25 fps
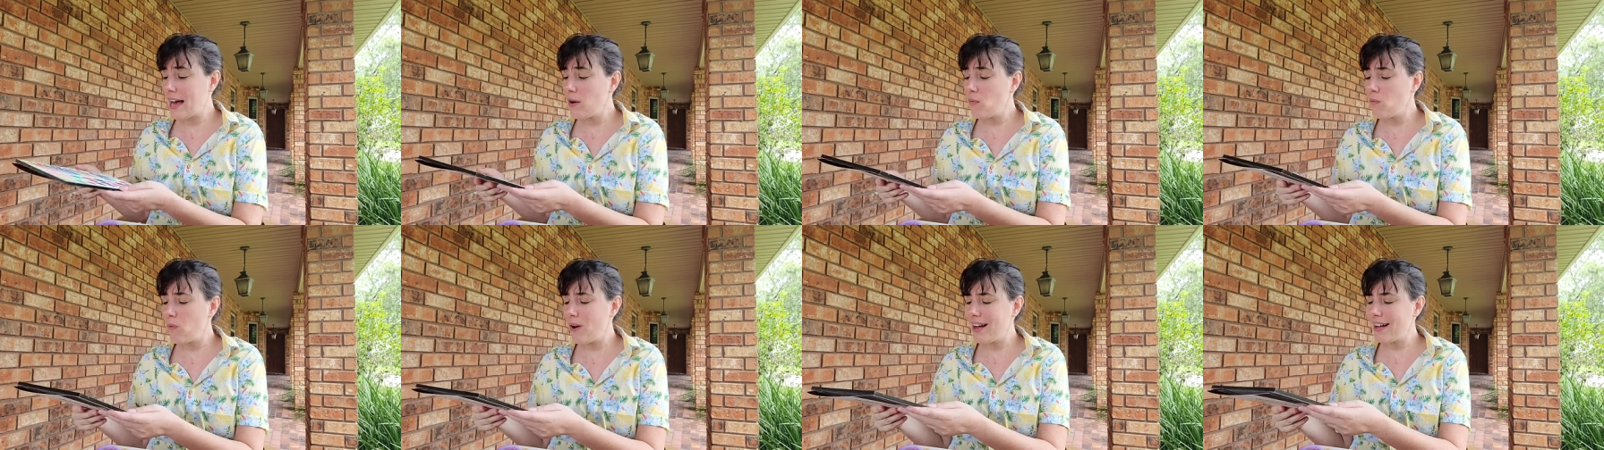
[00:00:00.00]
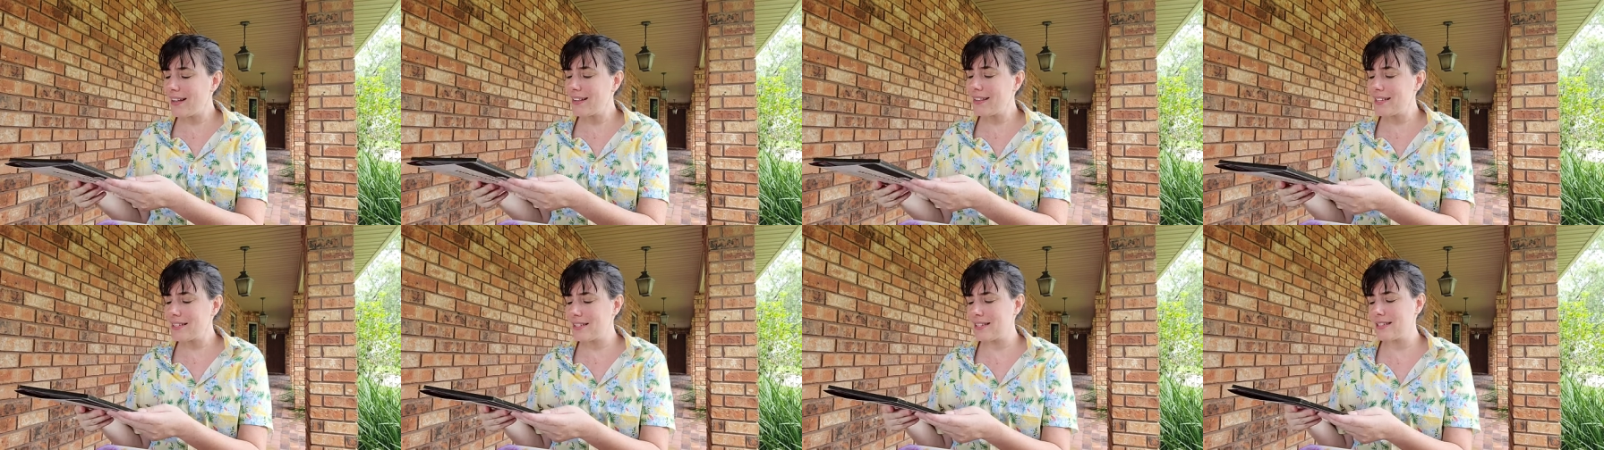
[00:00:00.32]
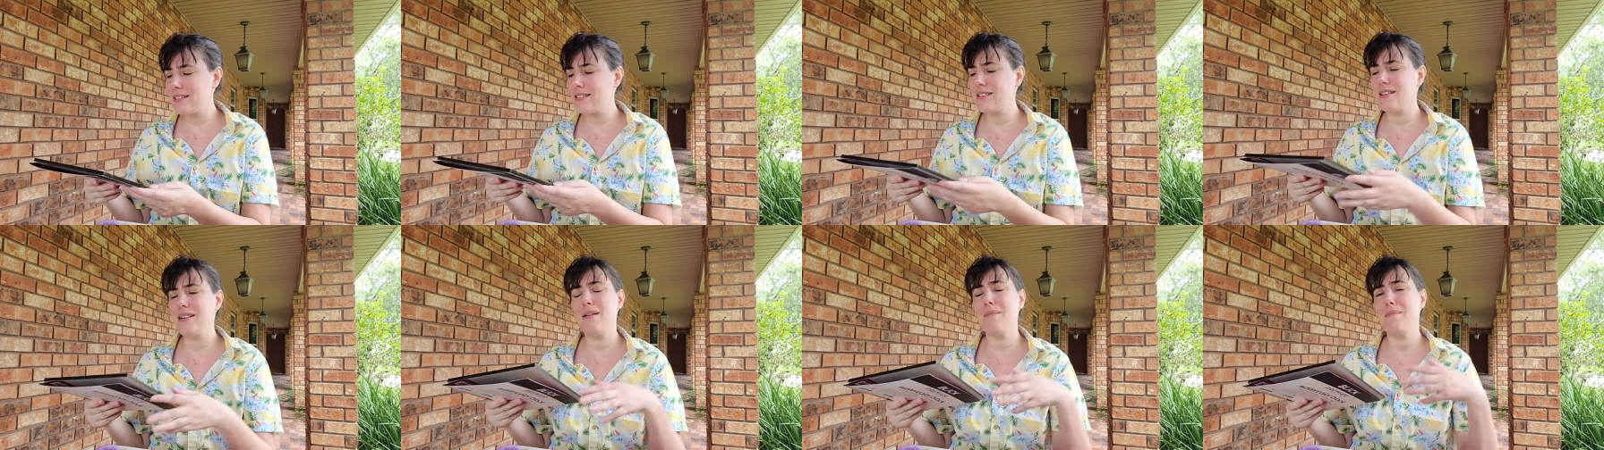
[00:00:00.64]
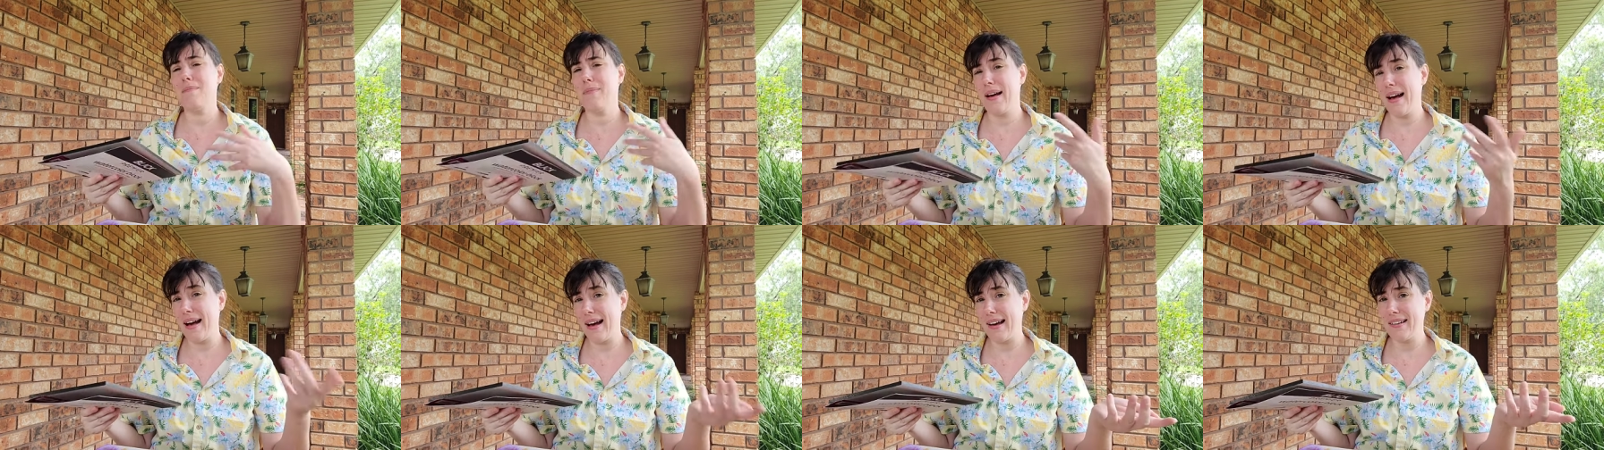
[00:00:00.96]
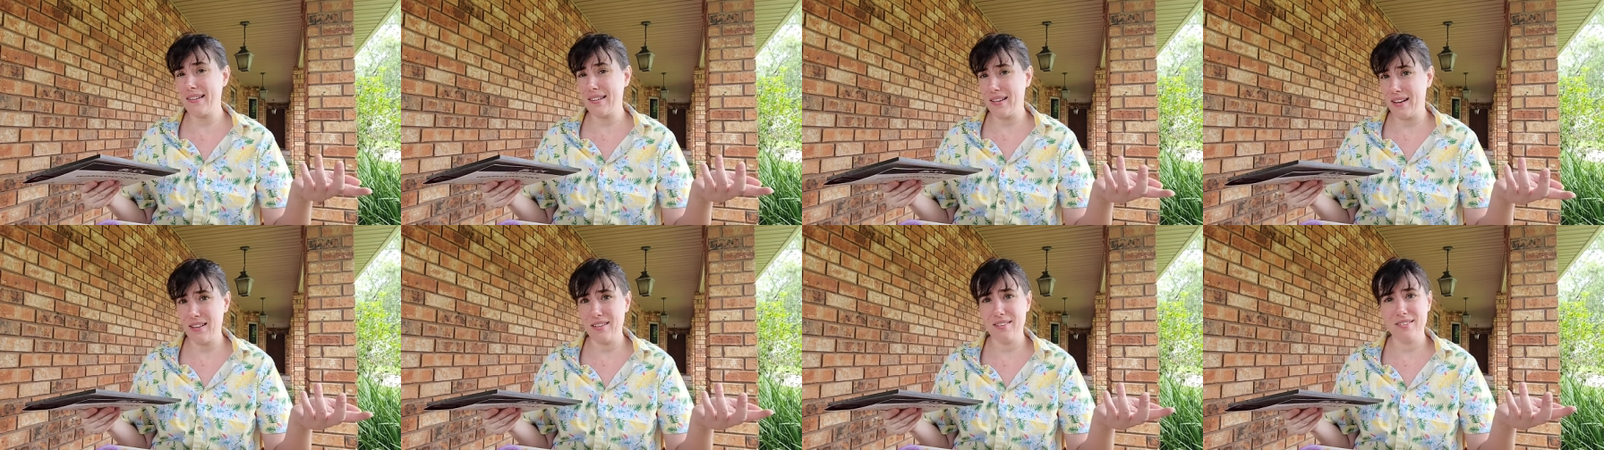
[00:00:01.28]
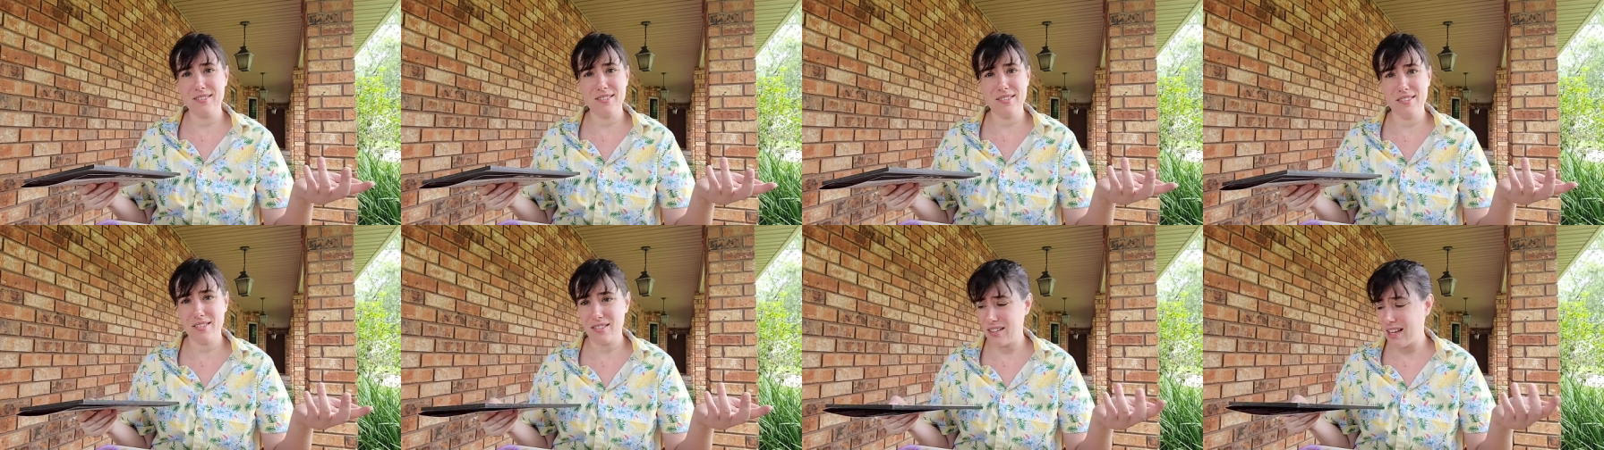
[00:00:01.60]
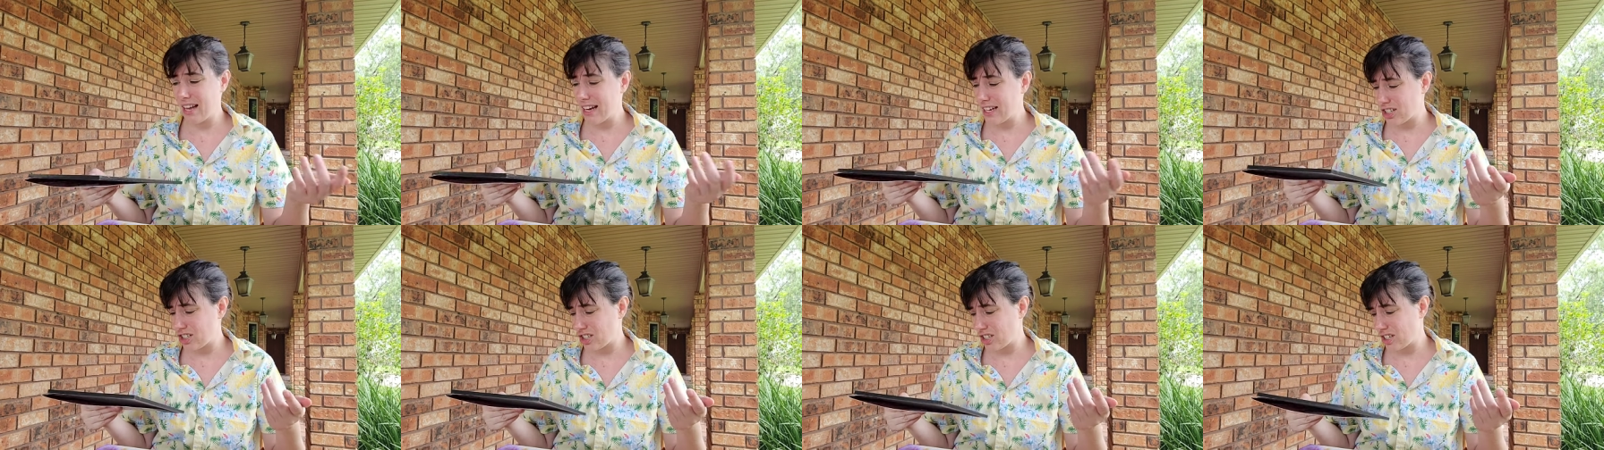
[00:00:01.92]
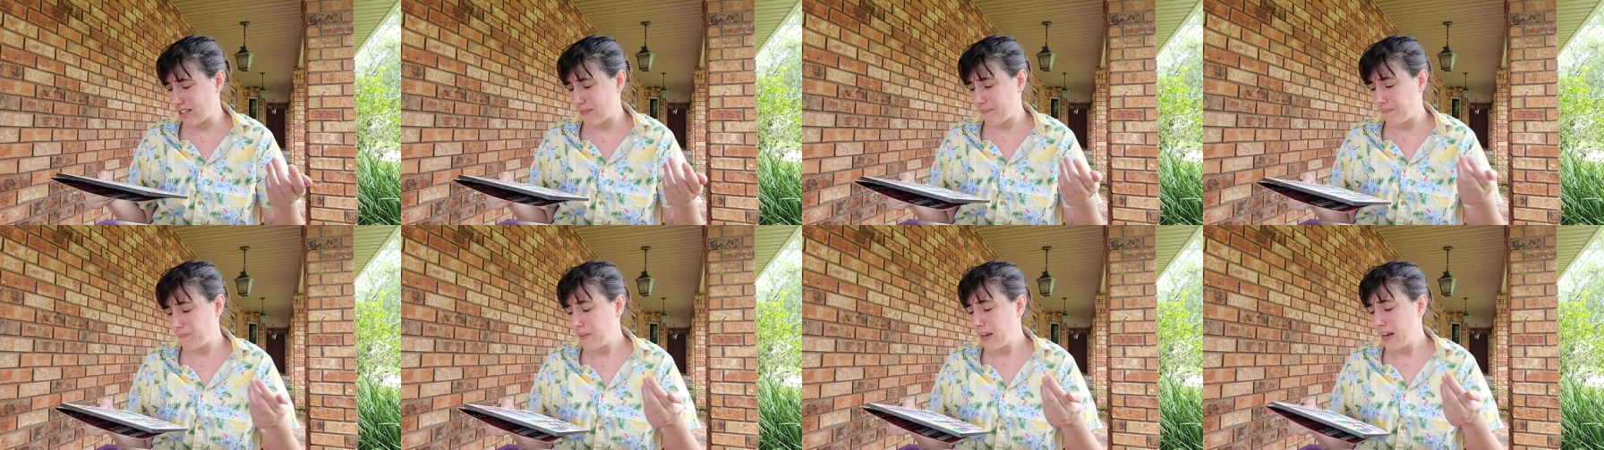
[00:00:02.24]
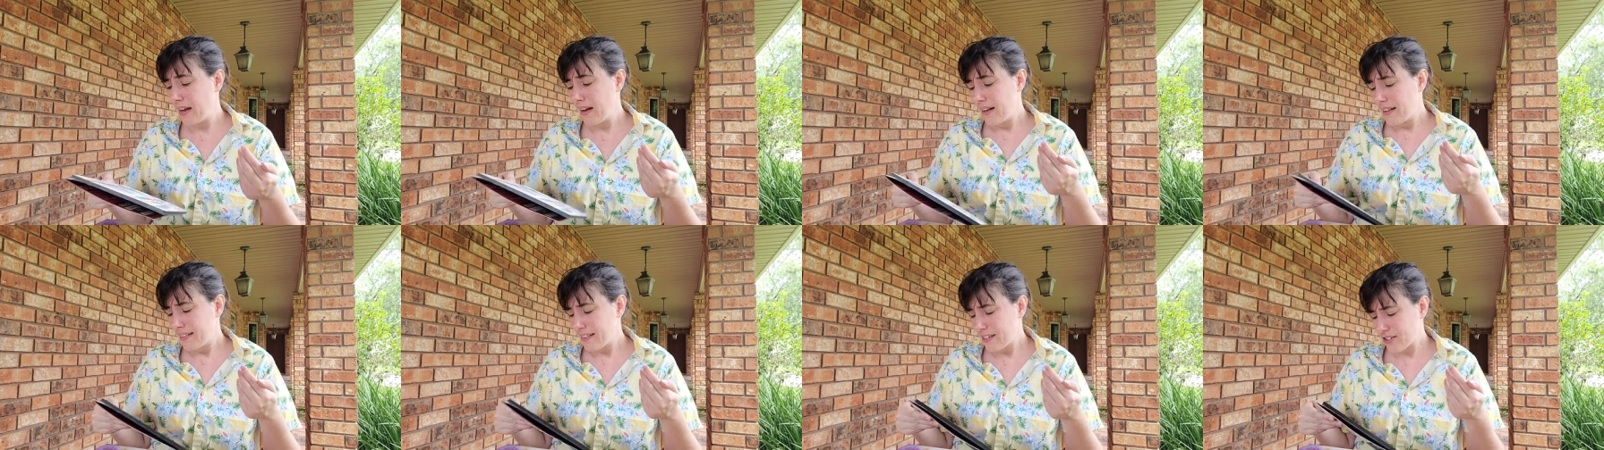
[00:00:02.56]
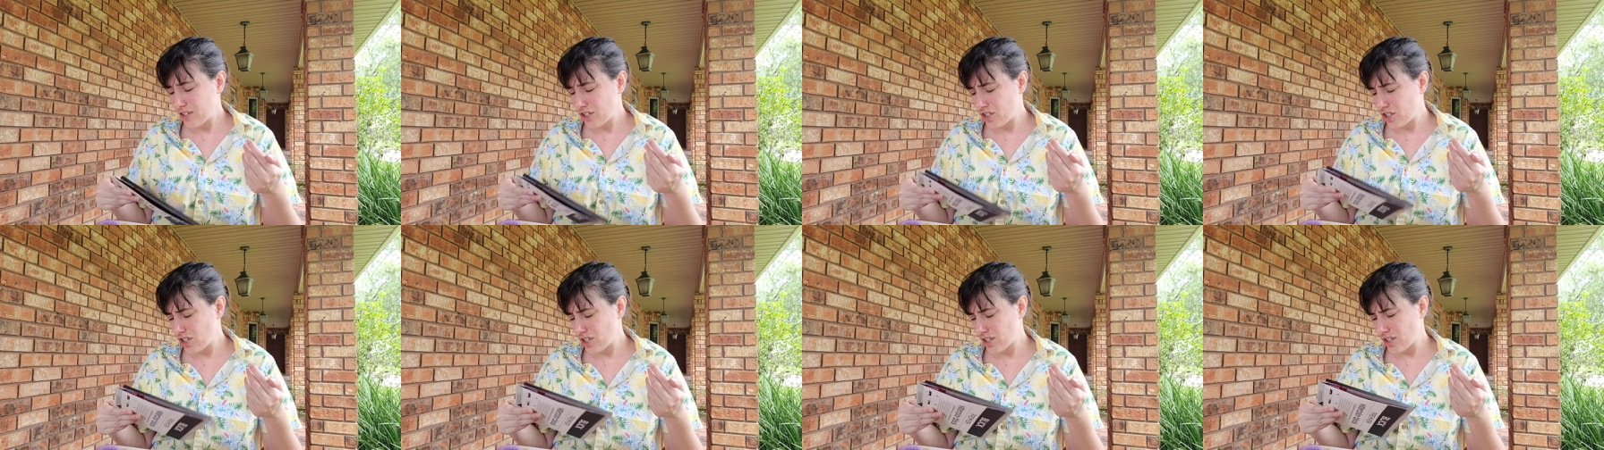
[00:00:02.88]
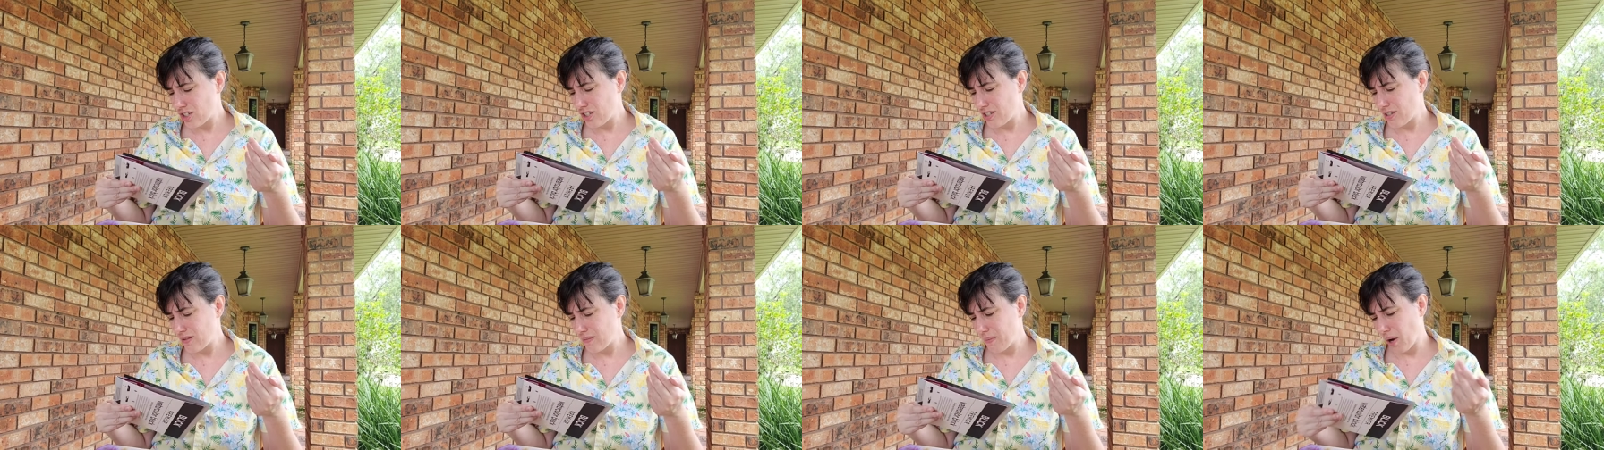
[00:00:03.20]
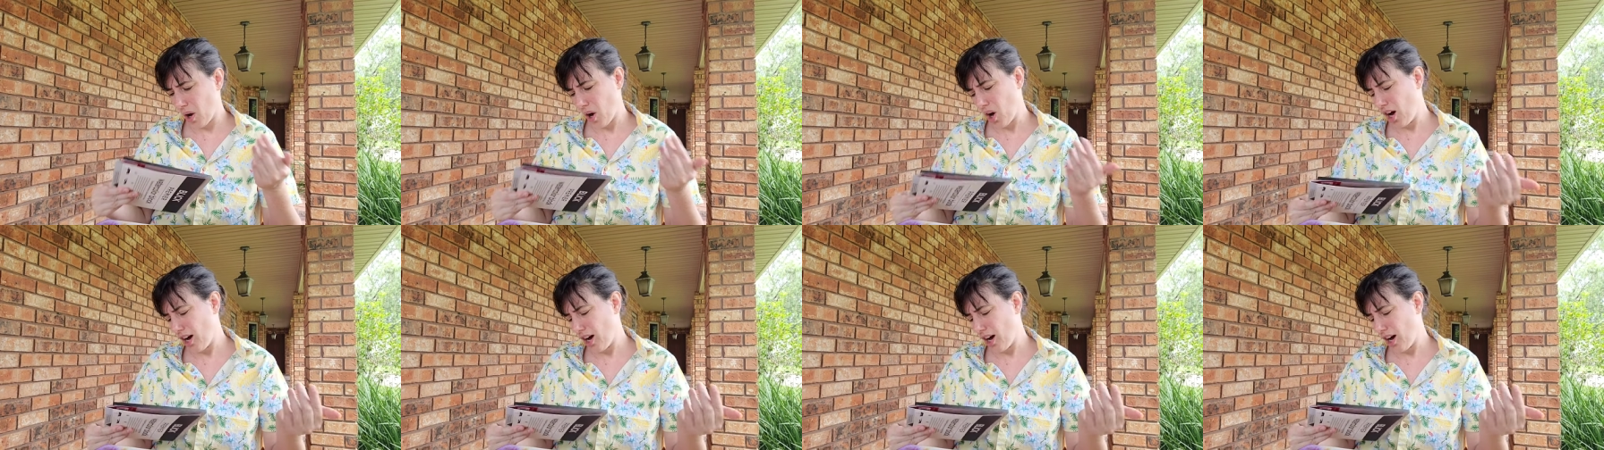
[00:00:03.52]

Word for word: And while this isn't a bad color selection, there's just some